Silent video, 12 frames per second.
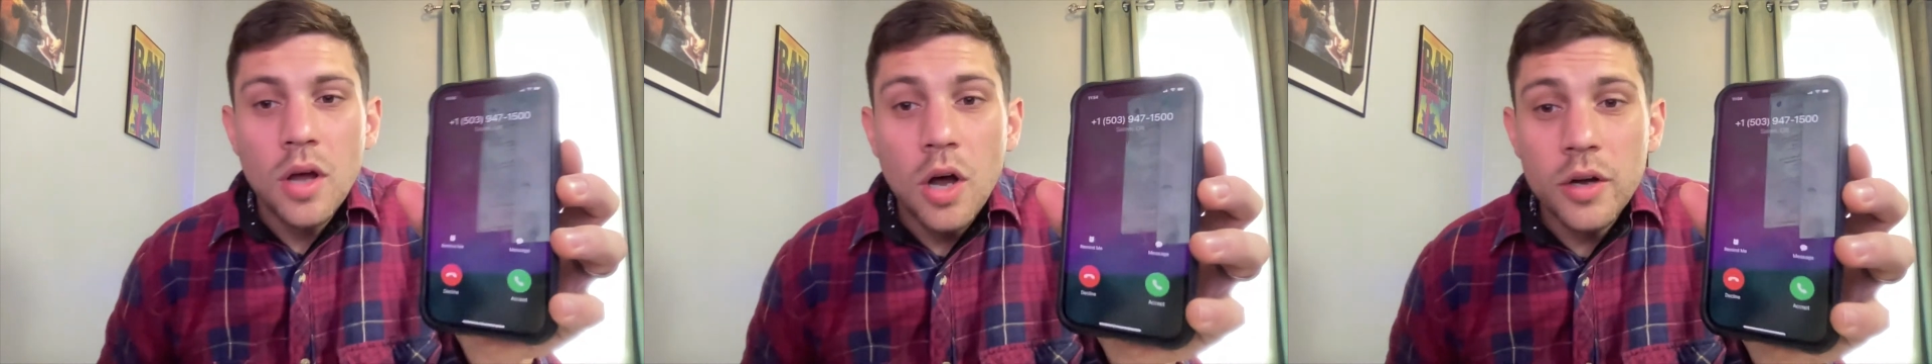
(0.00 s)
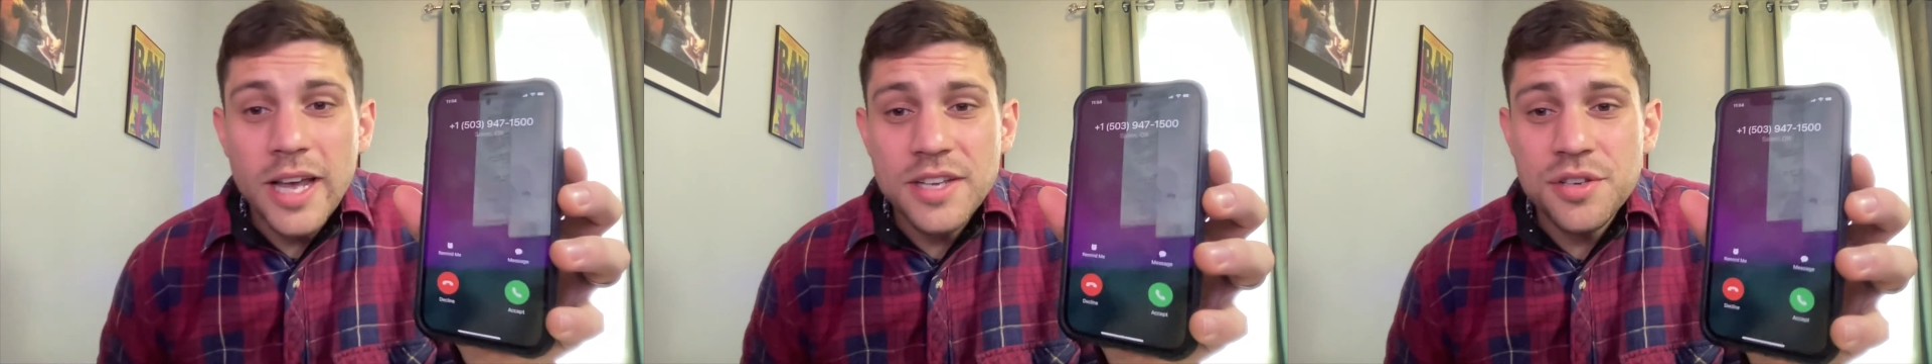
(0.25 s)

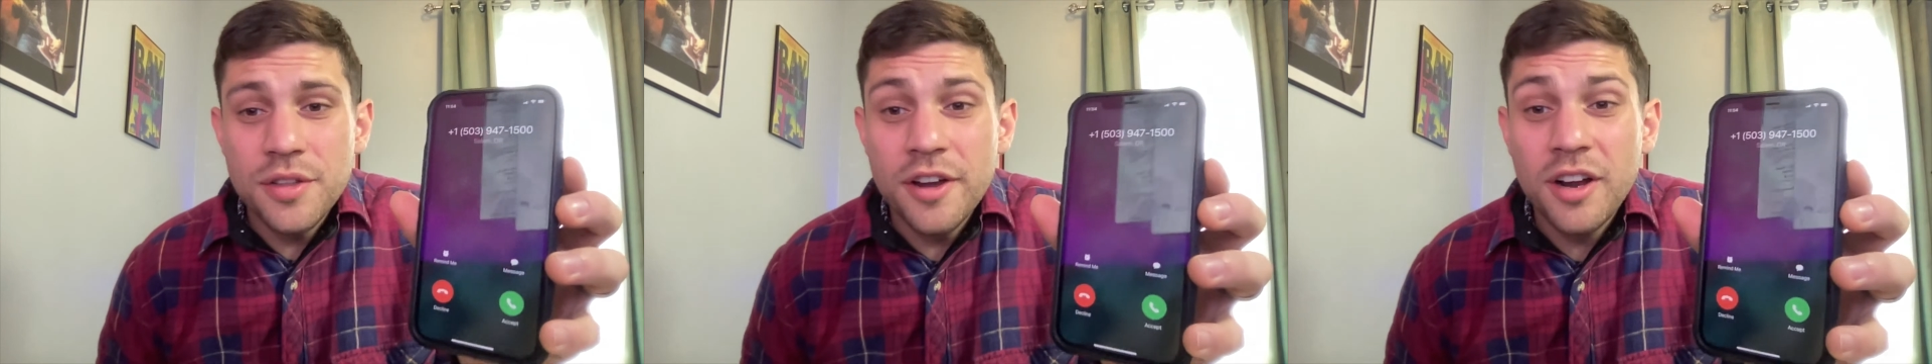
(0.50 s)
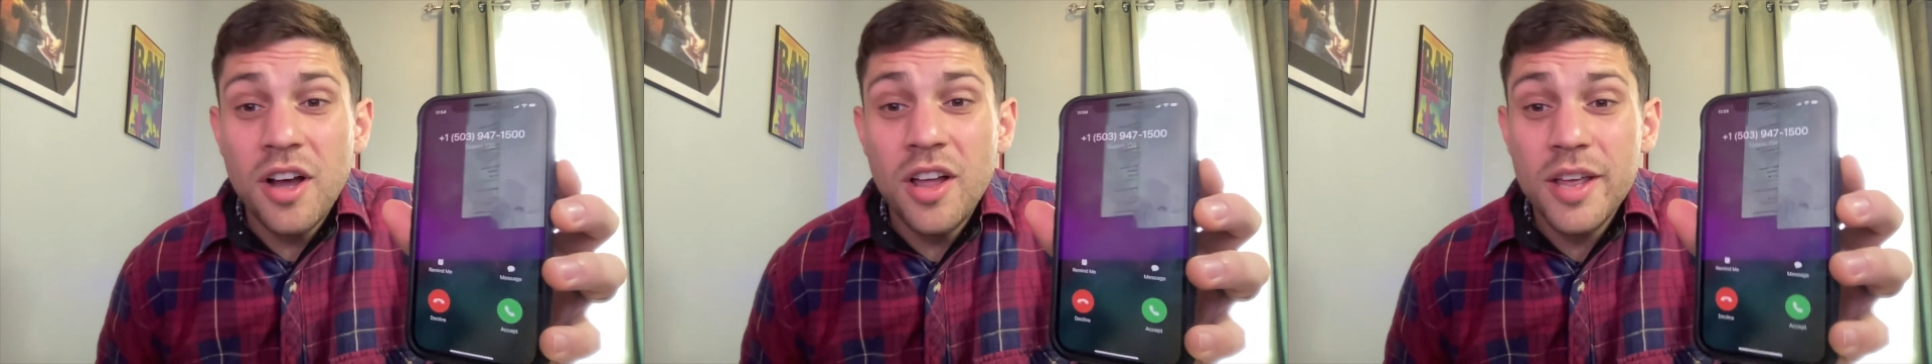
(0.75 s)
Okay, so they're
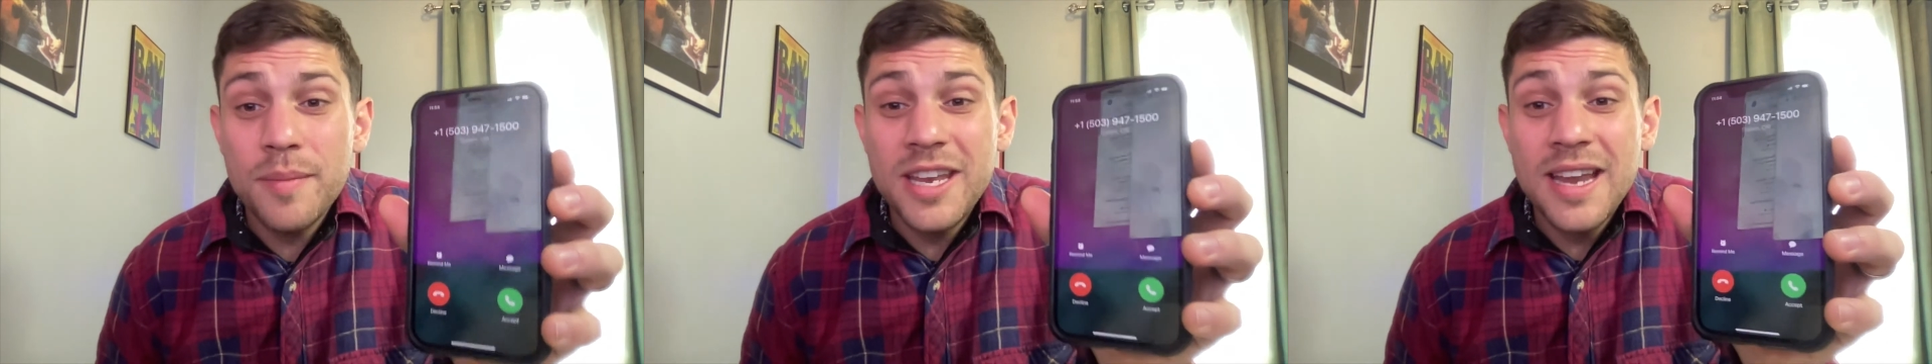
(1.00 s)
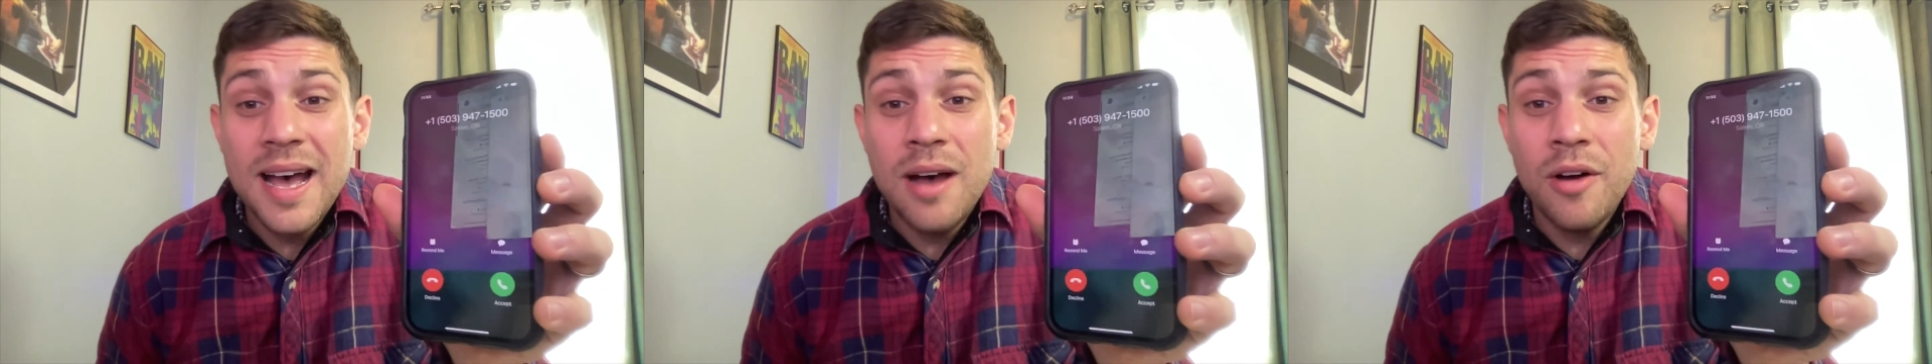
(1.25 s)
calling me
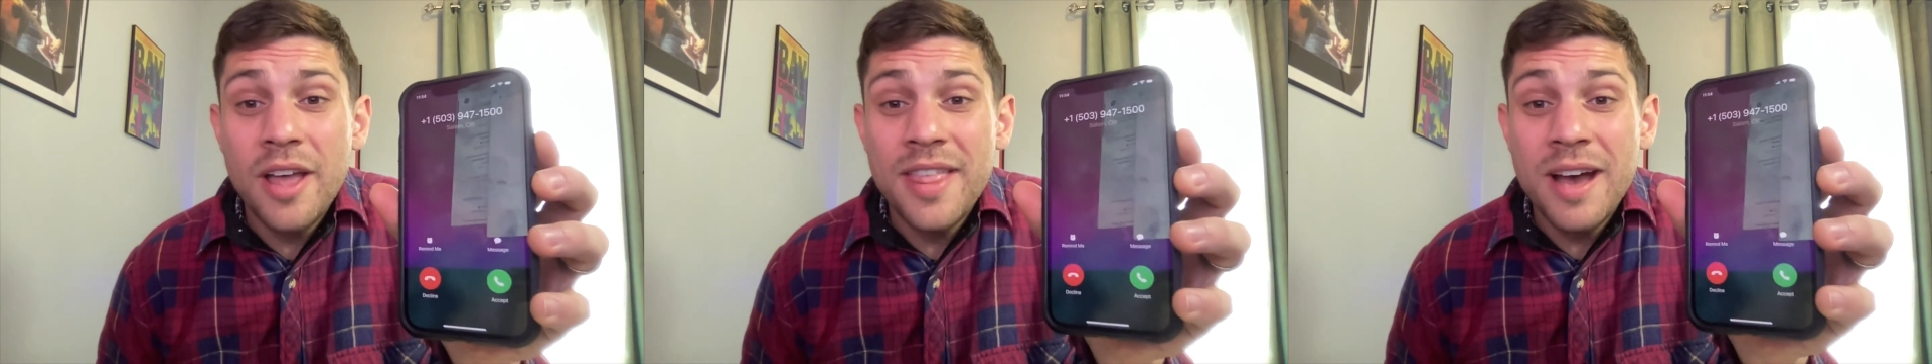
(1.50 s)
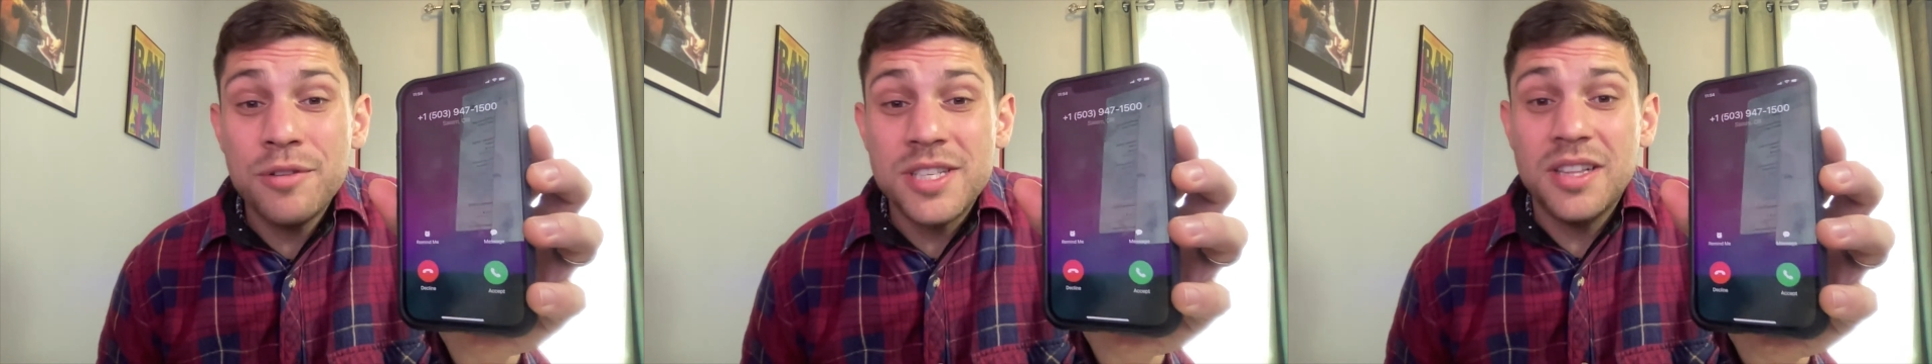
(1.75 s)
now, and
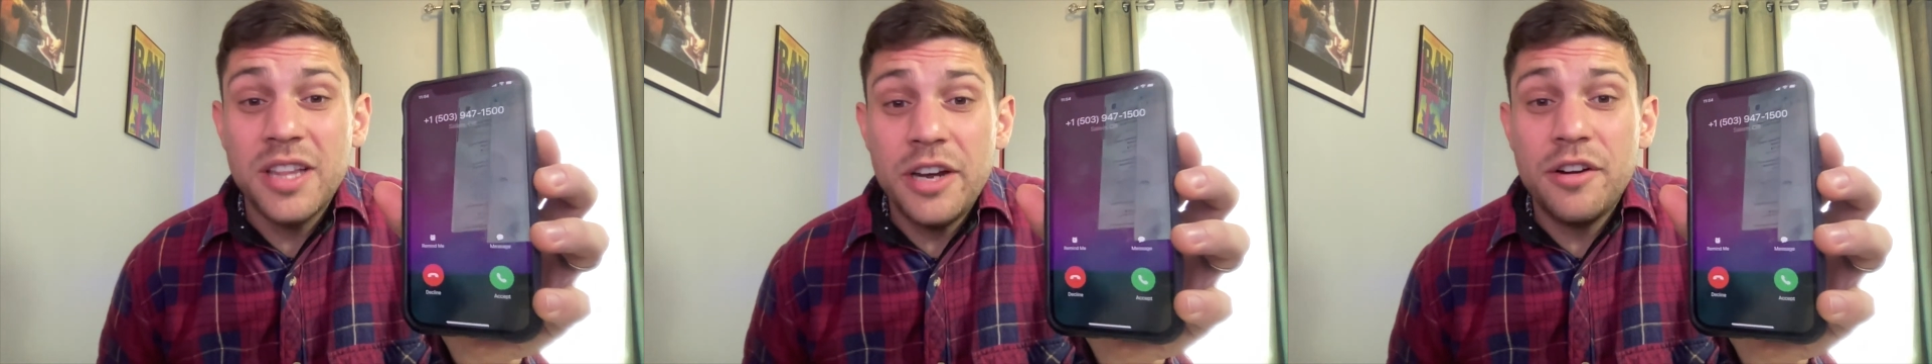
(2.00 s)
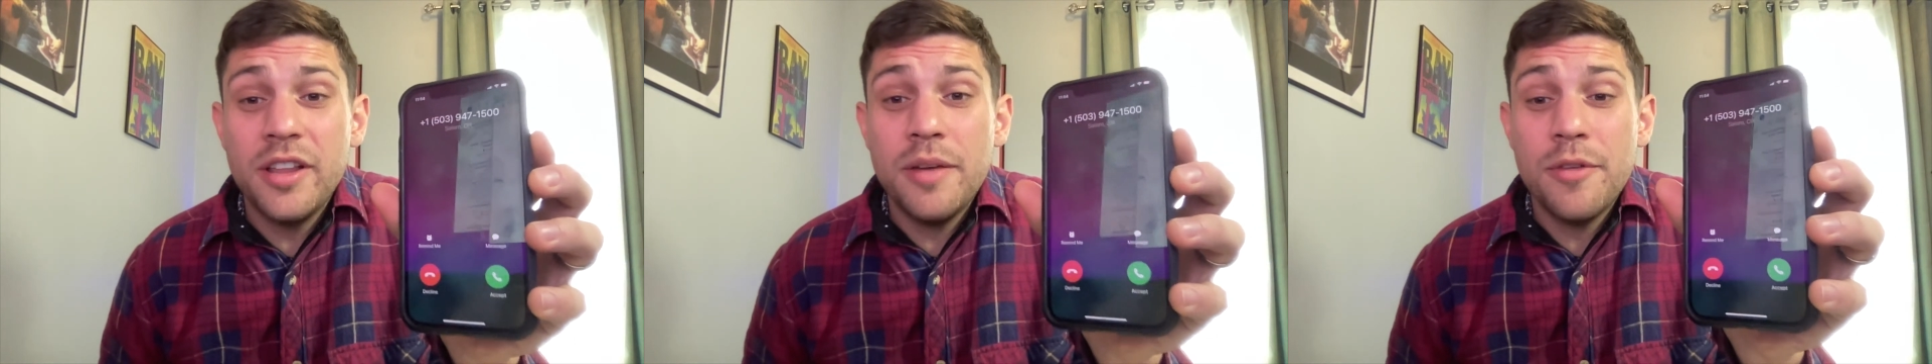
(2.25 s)
that was
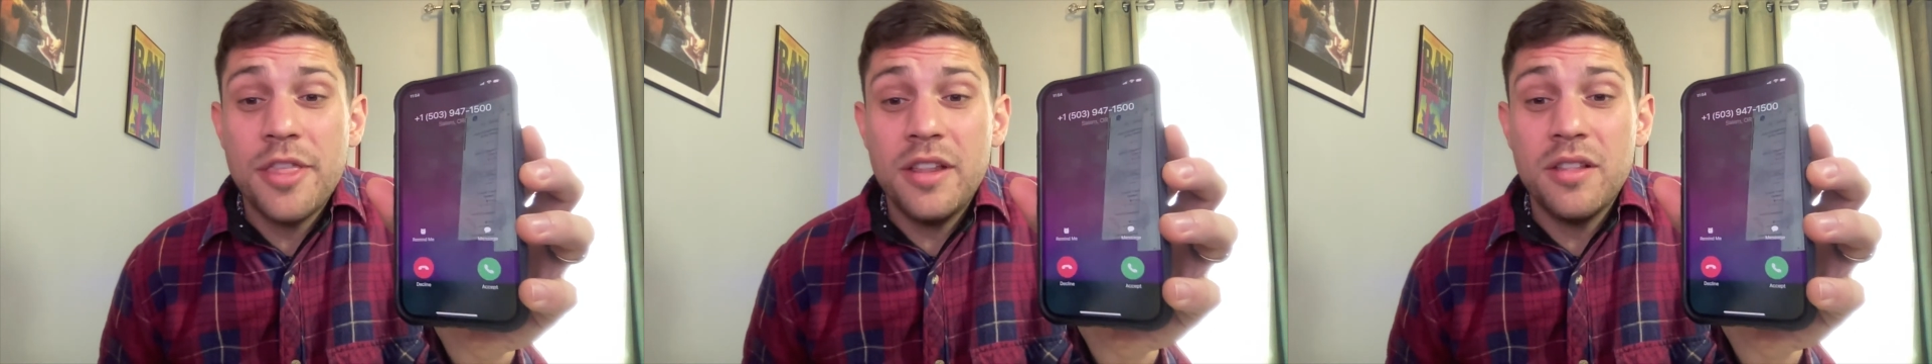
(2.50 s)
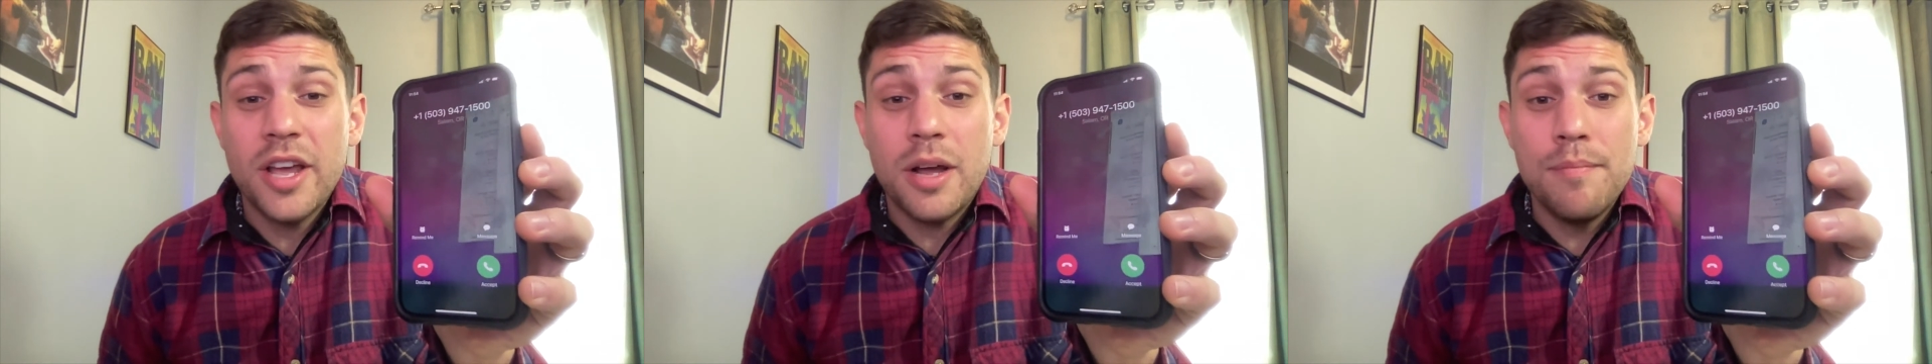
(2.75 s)
literally
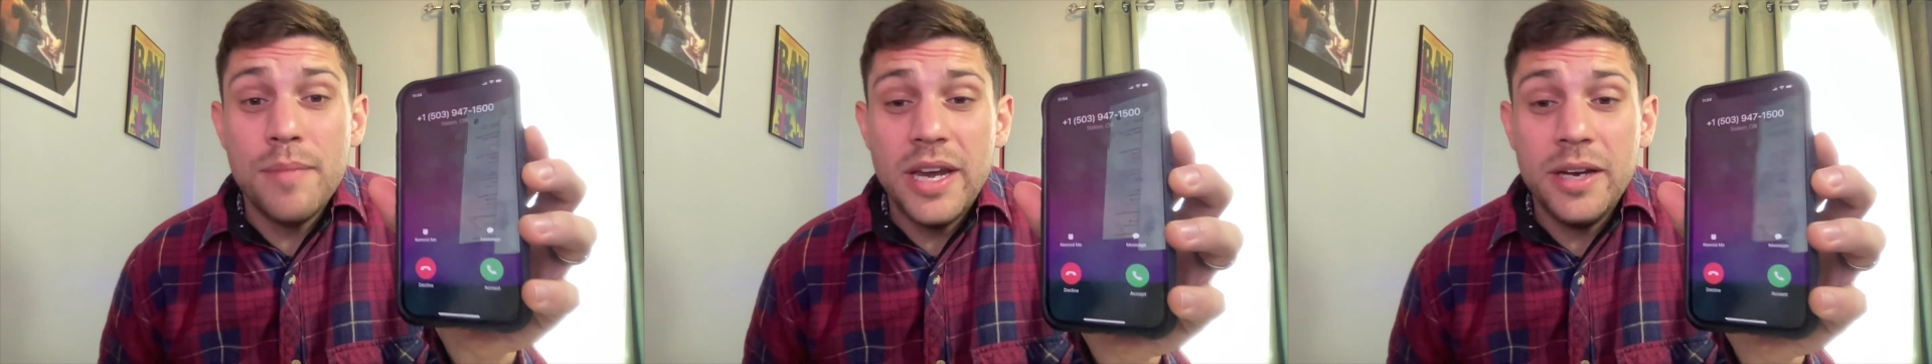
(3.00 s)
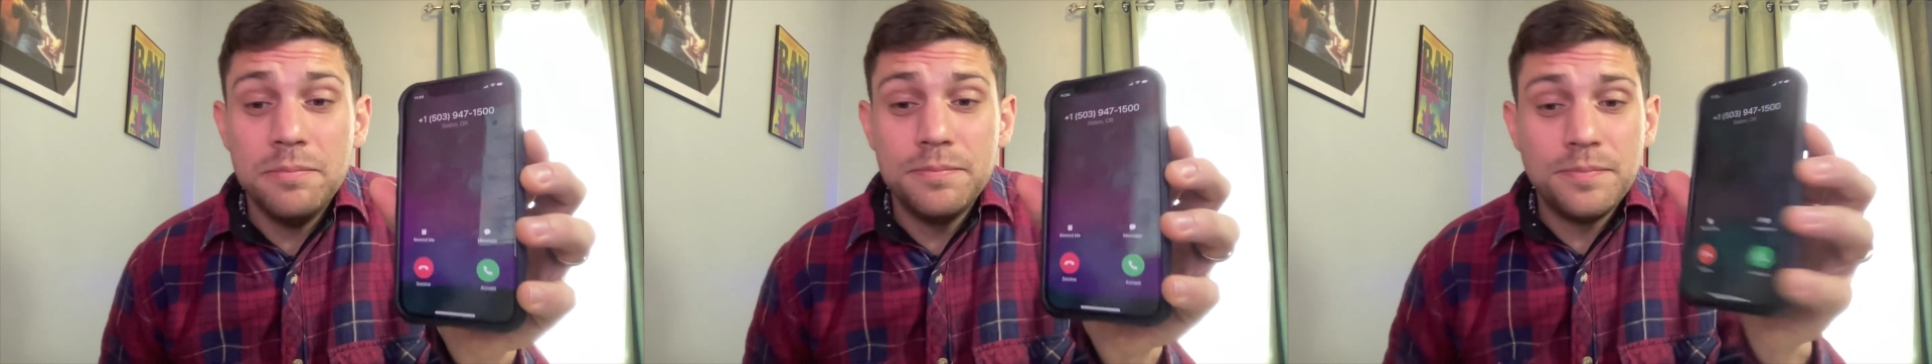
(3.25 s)
within like a minute.